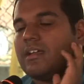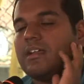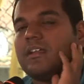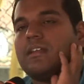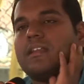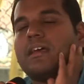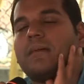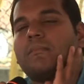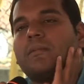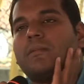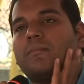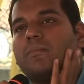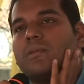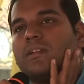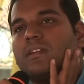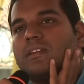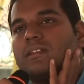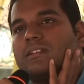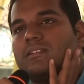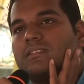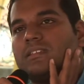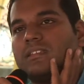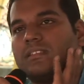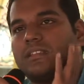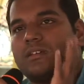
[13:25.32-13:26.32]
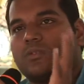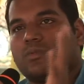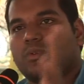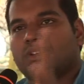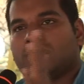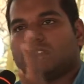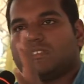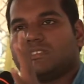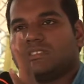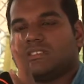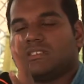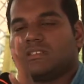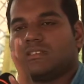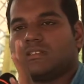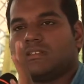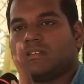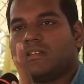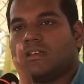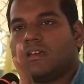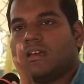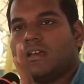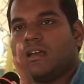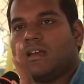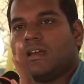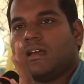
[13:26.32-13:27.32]
Tamil politics. And the question,
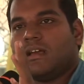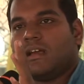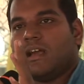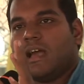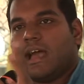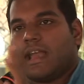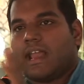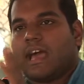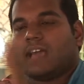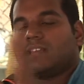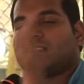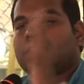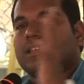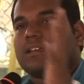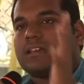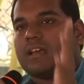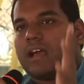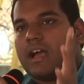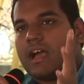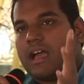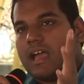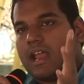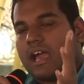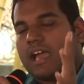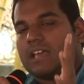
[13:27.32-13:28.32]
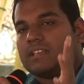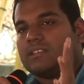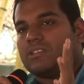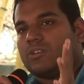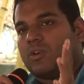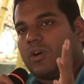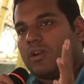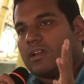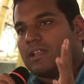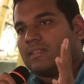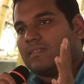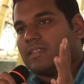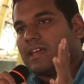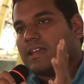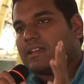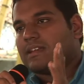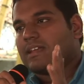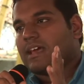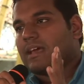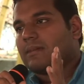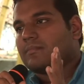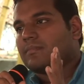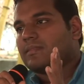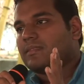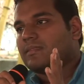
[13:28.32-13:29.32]
and I thought at that
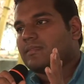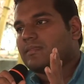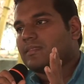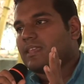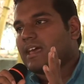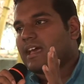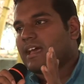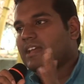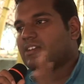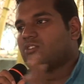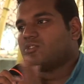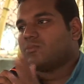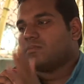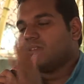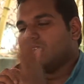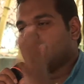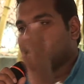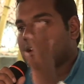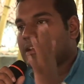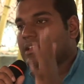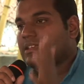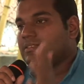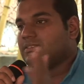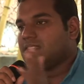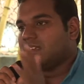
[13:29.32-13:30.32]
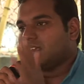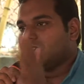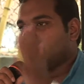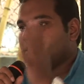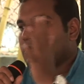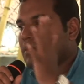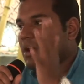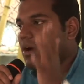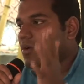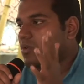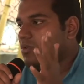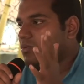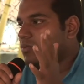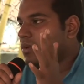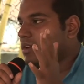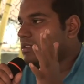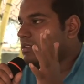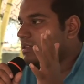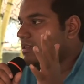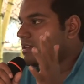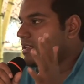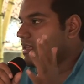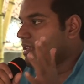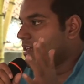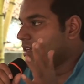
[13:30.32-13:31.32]
time there had to be a rethink about what
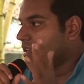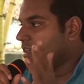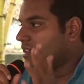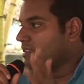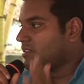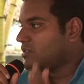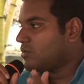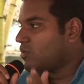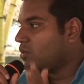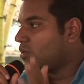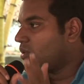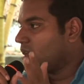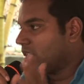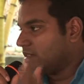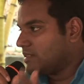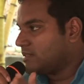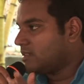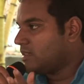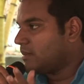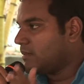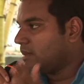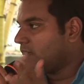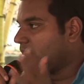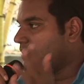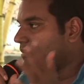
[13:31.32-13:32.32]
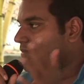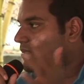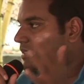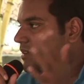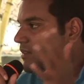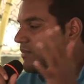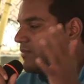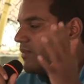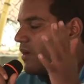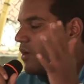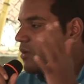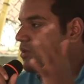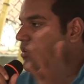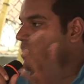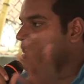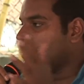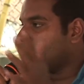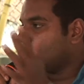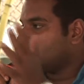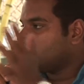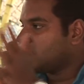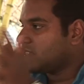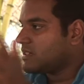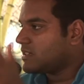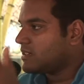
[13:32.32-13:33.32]
the TNA's role is. I mean, if the founding
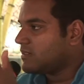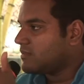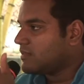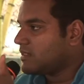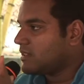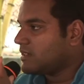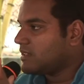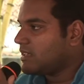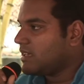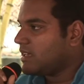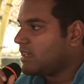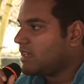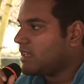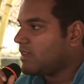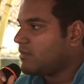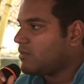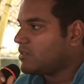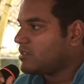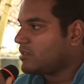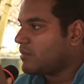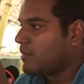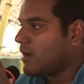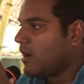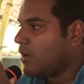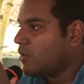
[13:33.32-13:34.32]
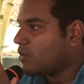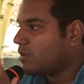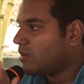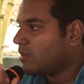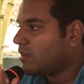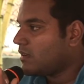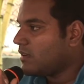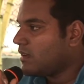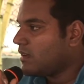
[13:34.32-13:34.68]
objective of the TNA was about